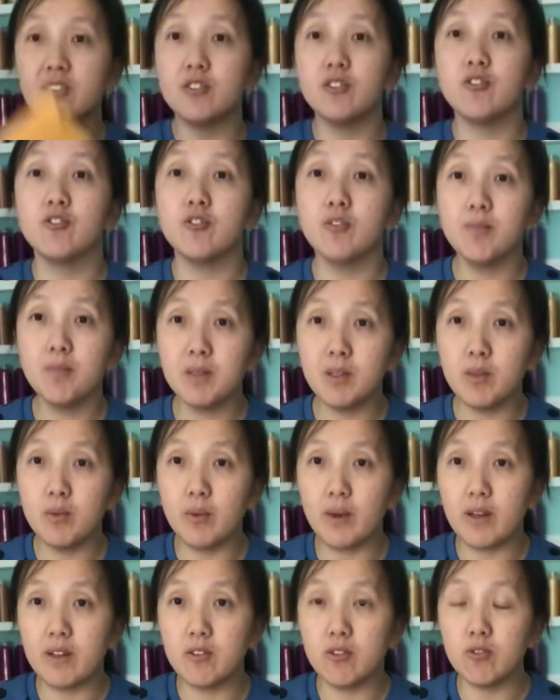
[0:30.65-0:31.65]
There's so many
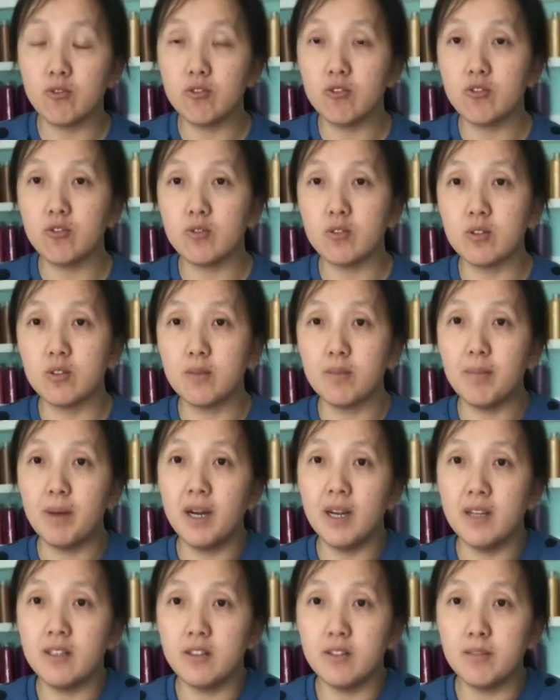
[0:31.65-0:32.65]
ways to store your
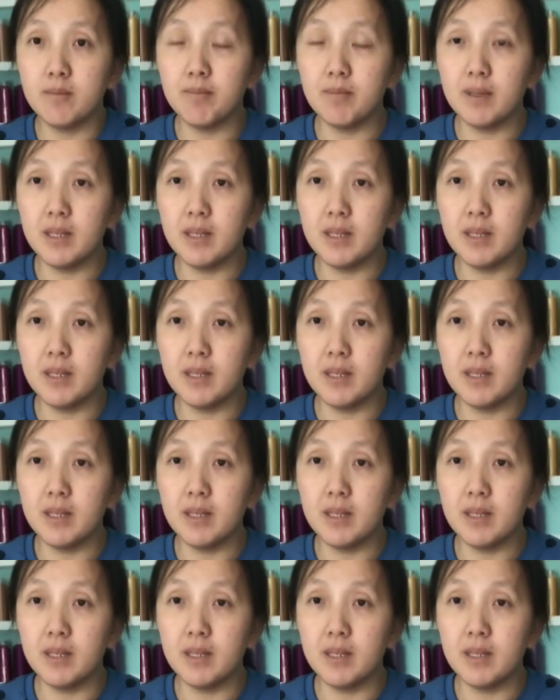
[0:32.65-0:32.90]
pattern,